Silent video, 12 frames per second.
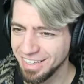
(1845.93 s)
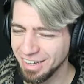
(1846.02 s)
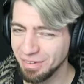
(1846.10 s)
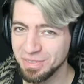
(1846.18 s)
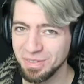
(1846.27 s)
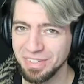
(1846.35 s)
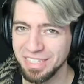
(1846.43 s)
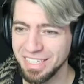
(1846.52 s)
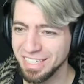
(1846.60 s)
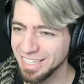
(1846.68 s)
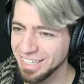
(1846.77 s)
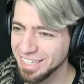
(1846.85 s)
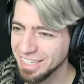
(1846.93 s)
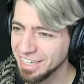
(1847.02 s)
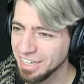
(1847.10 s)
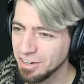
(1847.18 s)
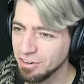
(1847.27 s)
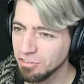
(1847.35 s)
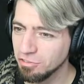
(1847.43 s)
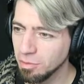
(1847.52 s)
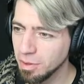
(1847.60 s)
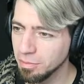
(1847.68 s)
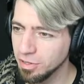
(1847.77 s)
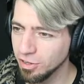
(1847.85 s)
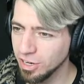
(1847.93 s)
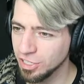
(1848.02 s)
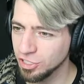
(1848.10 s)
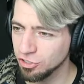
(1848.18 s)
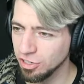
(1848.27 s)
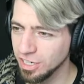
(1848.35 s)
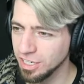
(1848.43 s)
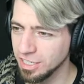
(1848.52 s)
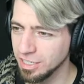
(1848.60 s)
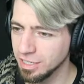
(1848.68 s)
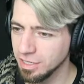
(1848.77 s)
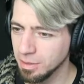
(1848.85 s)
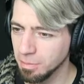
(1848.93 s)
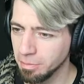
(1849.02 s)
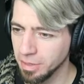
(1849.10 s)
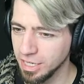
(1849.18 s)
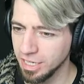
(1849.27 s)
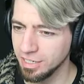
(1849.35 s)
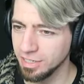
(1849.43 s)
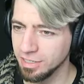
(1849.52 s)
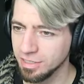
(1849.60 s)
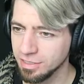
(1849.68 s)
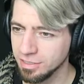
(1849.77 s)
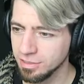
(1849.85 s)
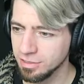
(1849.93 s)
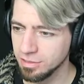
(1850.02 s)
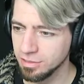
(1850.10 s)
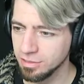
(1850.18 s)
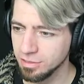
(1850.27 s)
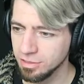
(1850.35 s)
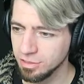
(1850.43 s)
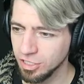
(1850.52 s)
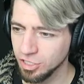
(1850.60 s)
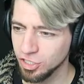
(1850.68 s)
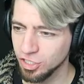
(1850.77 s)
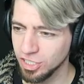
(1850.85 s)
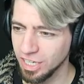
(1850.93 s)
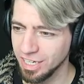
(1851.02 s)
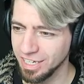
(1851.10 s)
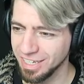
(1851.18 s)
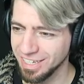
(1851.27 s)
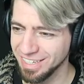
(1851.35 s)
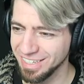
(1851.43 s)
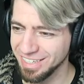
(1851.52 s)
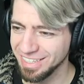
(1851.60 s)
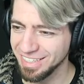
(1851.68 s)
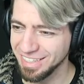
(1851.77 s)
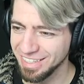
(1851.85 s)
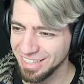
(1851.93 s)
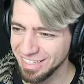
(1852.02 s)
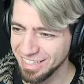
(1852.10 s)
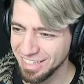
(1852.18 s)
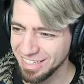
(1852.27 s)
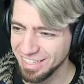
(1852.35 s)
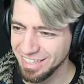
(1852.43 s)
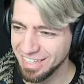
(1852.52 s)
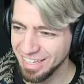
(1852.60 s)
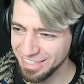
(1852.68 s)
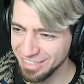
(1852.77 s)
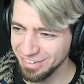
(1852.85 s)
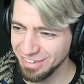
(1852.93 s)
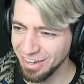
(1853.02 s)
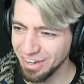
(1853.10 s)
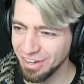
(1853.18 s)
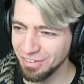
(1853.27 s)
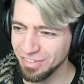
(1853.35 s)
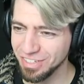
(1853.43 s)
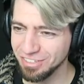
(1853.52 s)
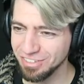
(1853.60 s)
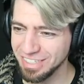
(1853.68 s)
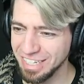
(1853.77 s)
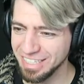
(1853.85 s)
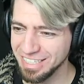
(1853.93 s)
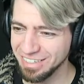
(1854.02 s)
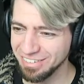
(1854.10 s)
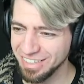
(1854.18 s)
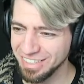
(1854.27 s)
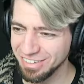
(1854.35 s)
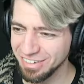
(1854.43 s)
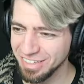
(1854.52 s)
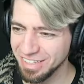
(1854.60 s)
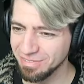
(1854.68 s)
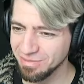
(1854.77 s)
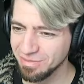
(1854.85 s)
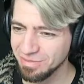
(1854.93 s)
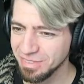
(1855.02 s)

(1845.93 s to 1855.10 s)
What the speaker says: Optimistic. Remember your last training. Begin. Yes, sir. They're doing our victory dance that we taught them.